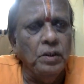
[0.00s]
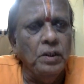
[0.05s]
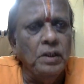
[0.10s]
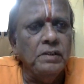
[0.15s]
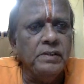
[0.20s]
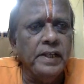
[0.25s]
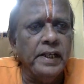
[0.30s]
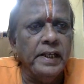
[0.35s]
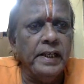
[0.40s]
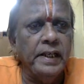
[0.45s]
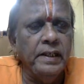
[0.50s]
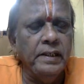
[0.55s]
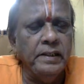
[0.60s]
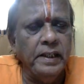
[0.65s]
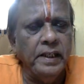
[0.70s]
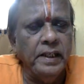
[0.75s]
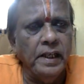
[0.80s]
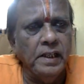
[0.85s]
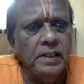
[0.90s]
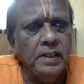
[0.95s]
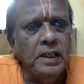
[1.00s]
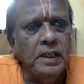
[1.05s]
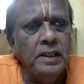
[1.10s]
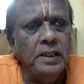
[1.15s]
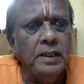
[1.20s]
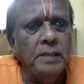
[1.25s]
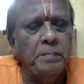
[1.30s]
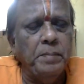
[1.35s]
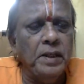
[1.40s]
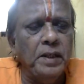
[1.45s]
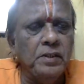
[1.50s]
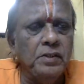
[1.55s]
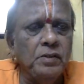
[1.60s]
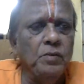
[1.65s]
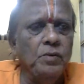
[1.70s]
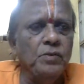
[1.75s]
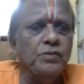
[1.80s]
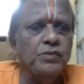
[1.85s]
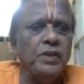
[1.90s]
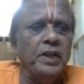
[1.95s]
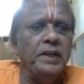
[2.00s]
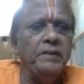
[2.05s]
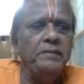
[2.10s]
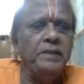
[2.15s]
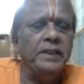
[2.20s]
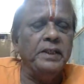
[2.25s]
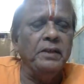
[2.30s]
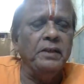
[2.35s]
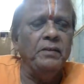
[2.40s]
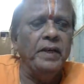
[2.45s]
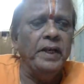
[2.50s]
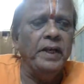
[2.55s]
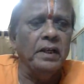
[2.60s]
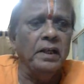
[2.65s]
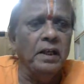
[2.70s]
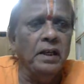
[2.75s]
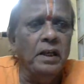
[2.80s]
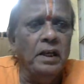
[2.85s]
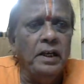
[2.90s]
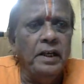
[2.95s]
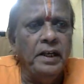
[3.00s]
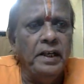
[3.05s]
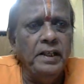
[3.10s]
Second thing is, the person who's driving the vehicle,